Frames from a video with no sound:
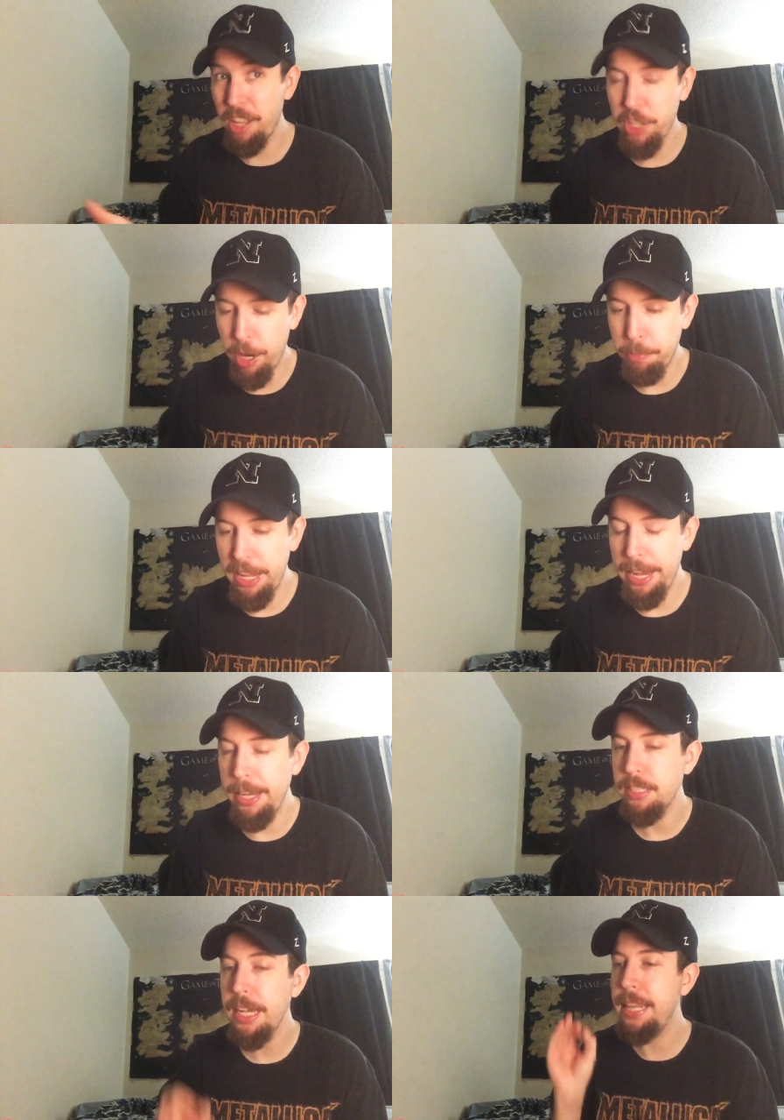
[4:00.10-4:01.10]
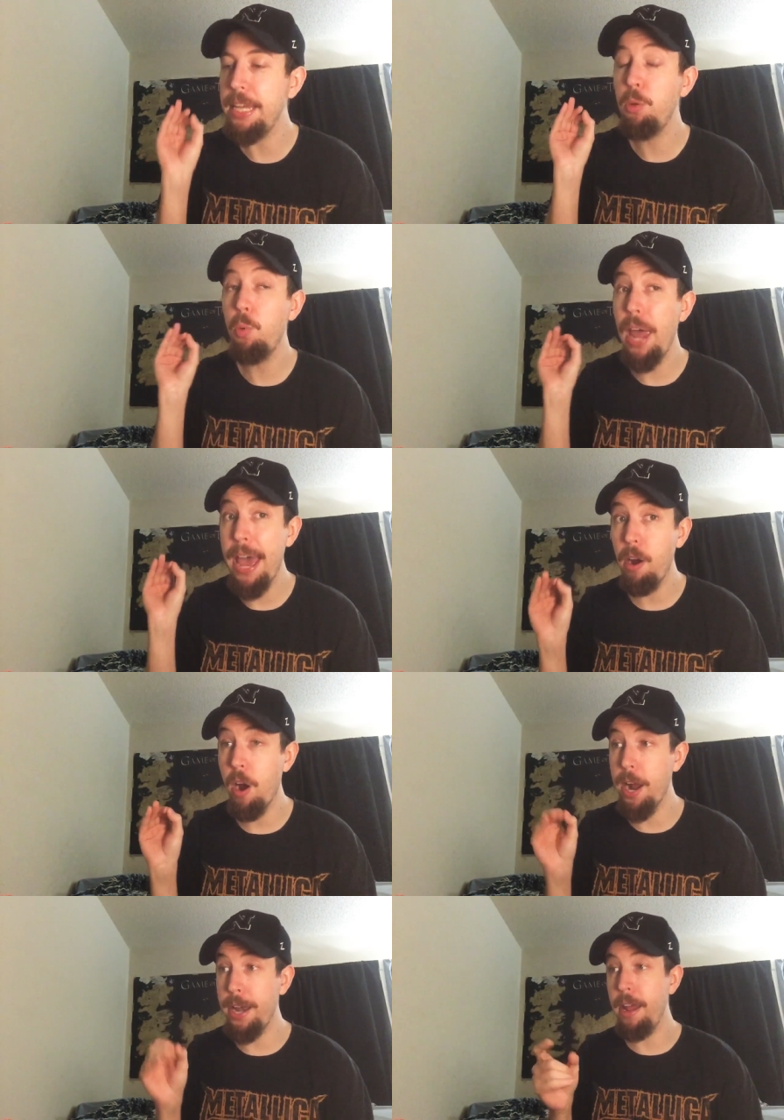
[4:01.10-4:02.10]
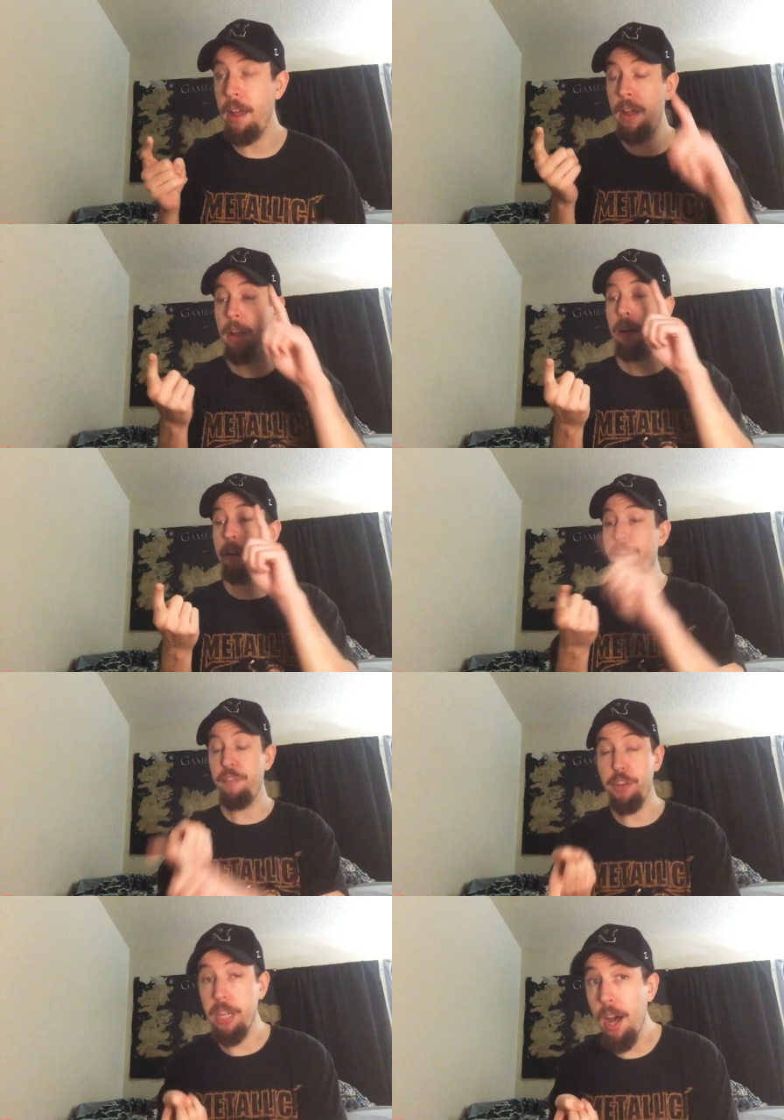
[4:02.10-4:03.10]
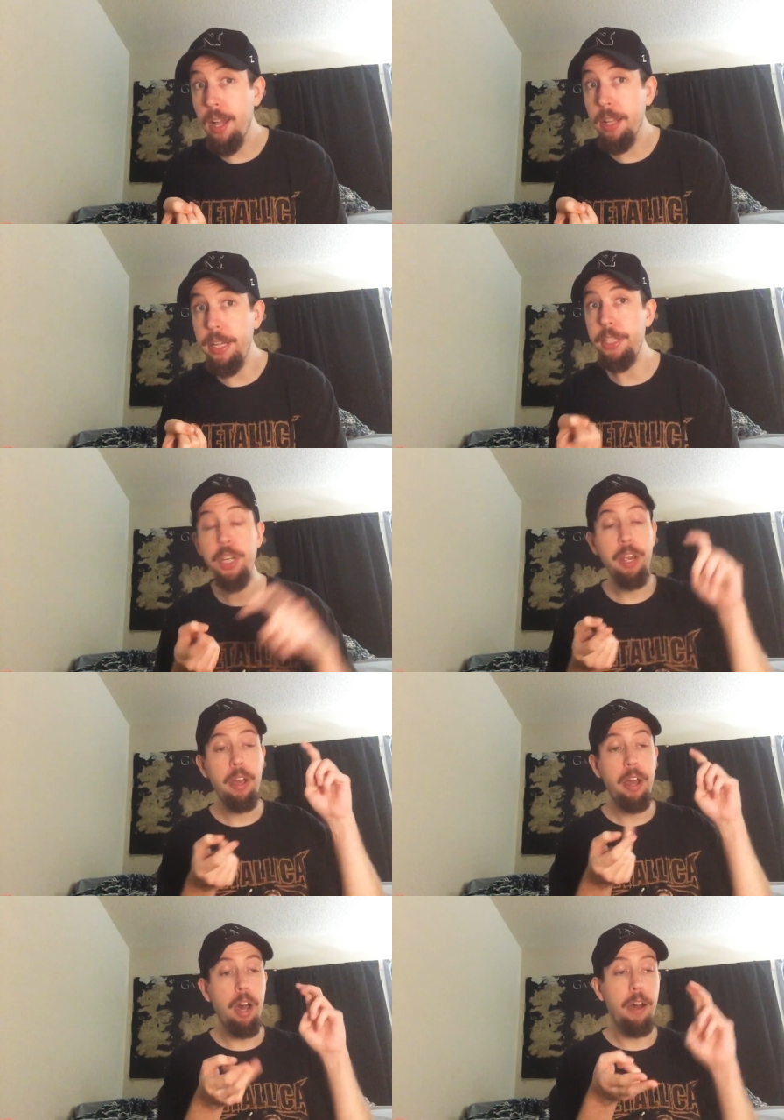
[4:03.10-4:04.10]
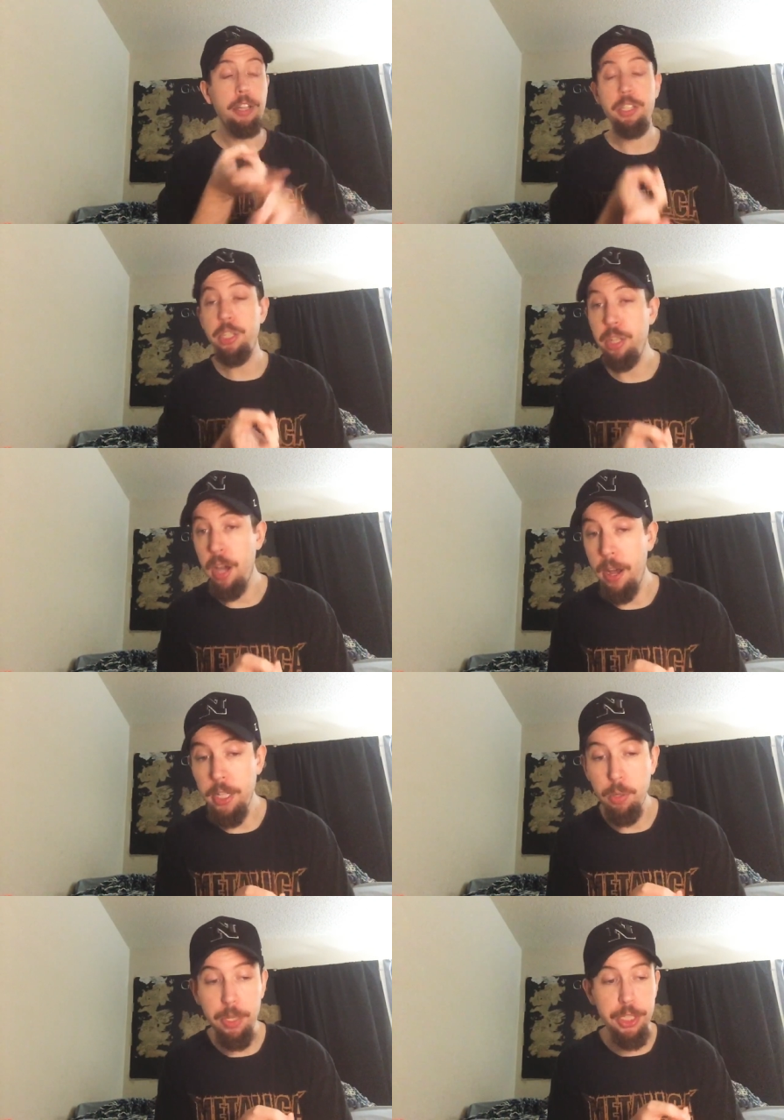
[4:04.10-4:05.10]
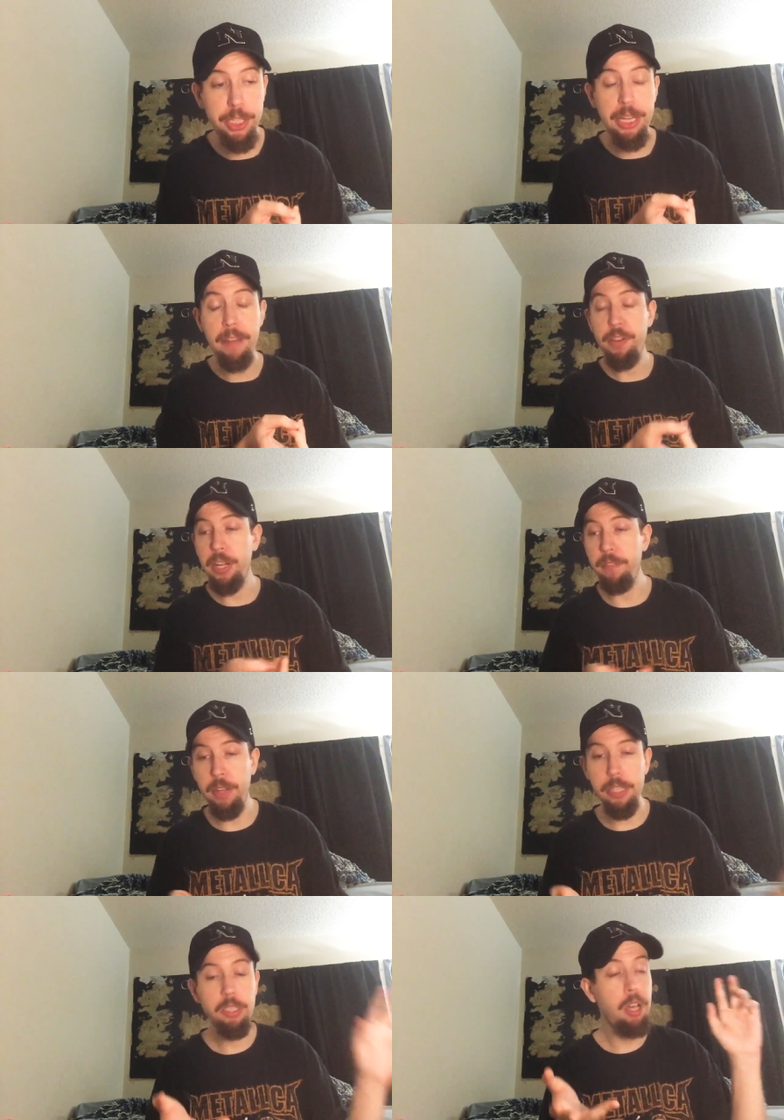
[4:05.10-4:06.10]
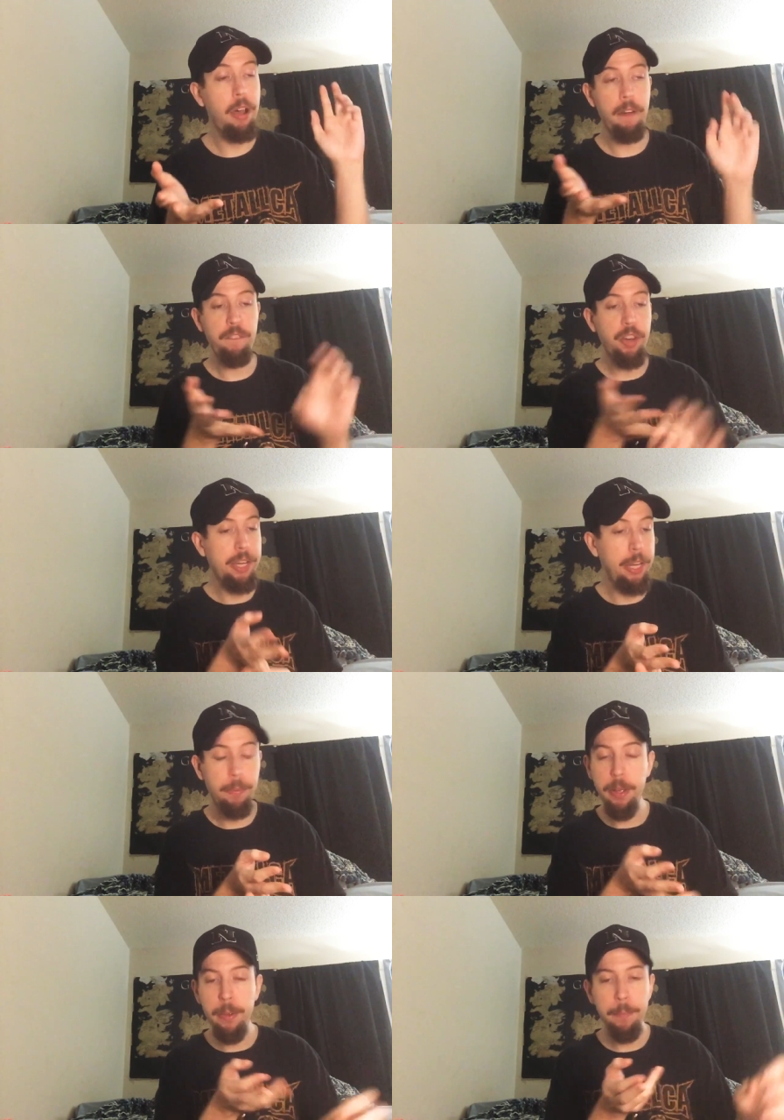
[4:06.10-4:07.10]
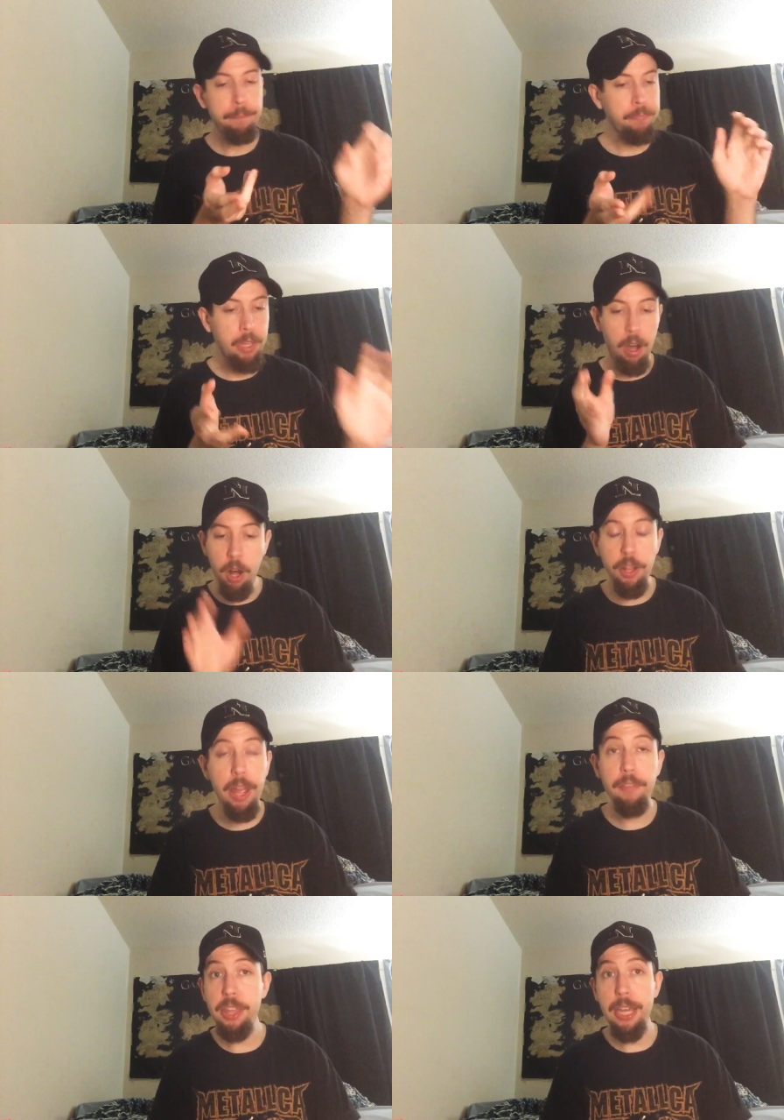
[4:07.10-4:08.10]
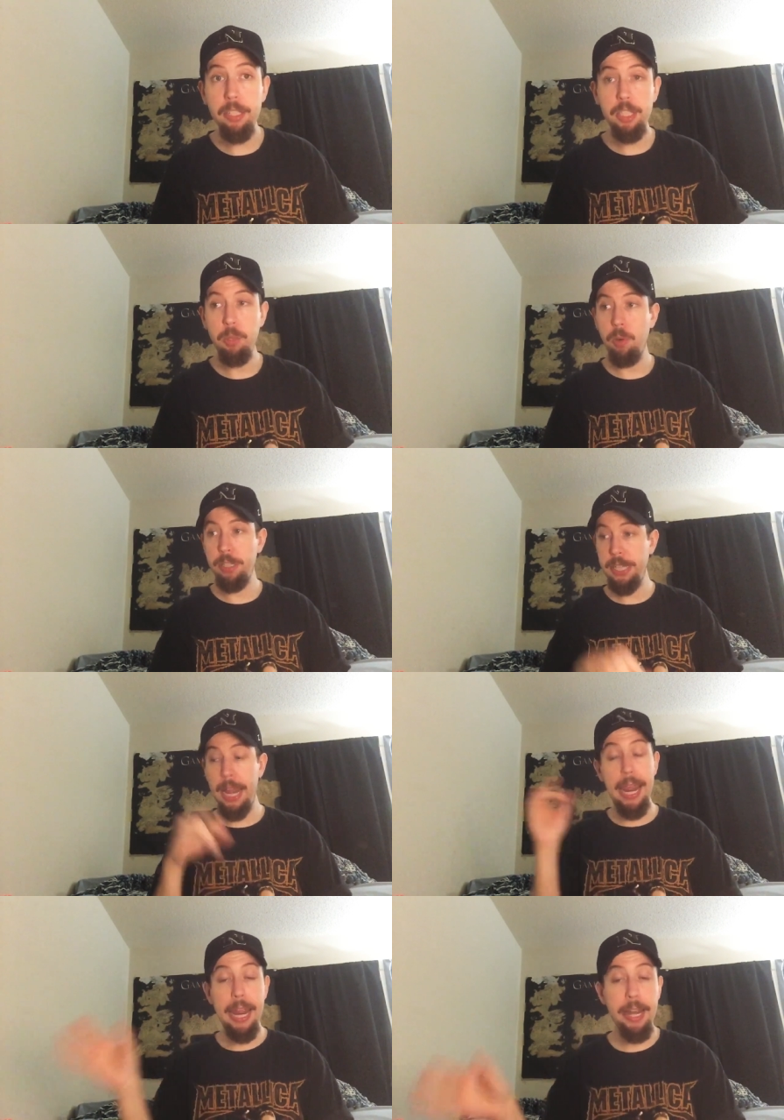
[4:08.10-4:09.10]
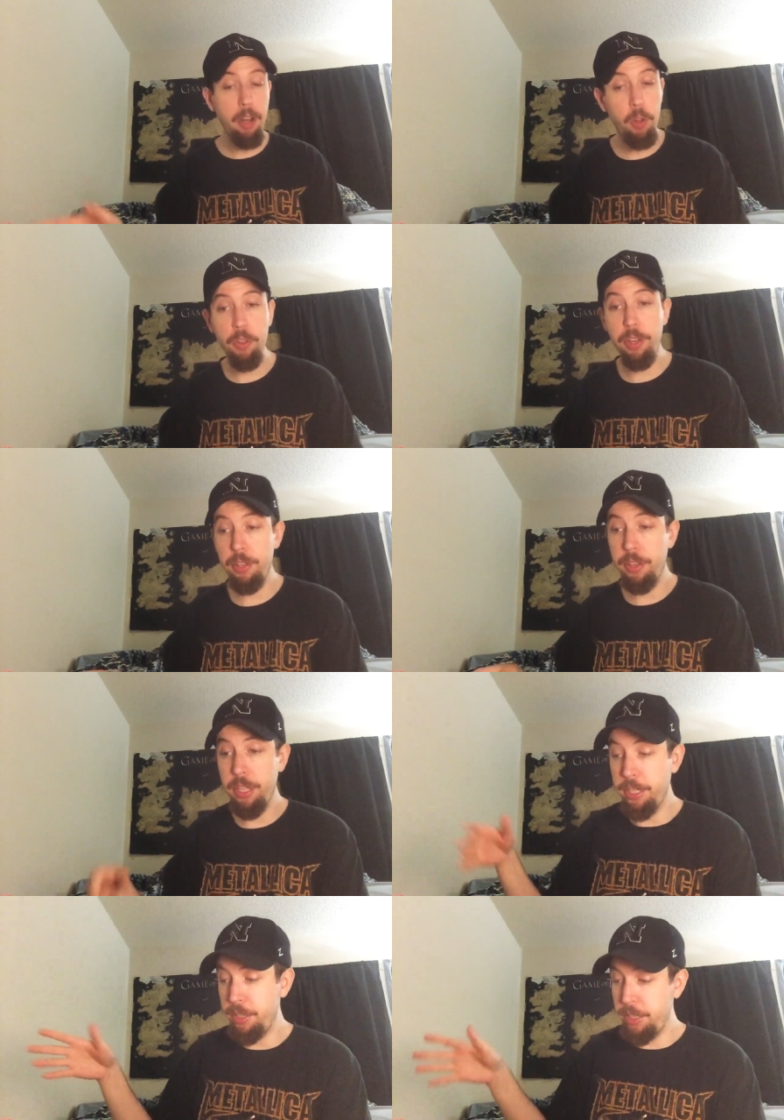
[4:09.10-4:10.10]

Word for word: healthcare plan is. And then you add on free college, uh, uh, tuition debt forgiveness, uh, fucking all everything else he wants, and all the, the